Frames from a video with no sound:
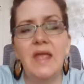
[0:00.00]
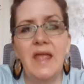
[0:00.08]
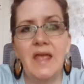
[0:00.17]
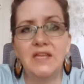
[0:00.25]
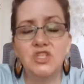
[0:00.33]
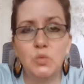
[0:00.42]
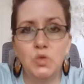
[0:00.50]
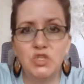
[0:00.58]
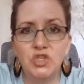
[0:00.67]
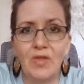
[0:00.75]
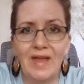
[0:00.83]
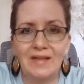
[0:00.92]
And would
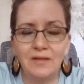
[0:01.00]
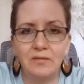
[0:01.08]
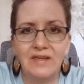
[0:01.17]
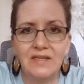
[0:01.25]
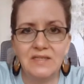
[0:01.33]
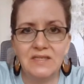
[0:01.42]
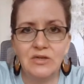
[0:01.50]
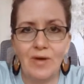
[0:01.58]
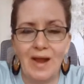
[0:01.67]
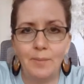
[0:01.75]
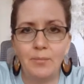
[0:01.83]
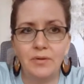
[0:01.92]
you like the link to
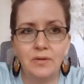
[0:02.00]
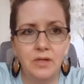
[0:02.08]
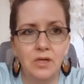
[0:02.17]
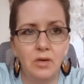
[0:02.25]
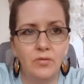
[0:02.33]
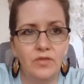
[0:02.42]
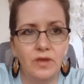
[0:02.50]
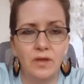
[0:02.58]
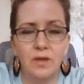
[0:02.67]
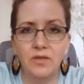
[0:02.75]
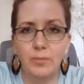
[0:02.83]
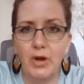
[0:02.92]
grab,
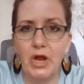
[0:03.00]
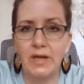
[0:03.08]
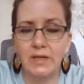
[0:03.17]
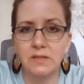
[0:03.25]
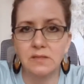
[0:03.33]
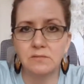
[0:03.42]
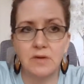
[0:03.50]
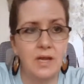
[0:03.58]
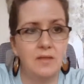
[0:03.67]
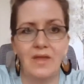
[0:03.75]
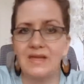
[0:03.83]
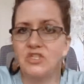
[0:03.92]
the product,
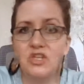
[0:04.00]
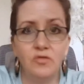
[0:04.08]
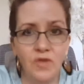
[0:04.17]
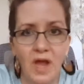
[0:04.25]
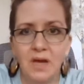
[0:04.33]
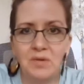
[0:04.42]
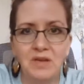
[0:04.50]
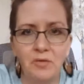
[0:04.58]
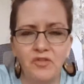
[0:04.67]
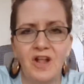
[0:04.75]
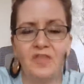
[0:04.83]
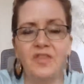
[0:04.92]
right? Like, you've got to be upfront.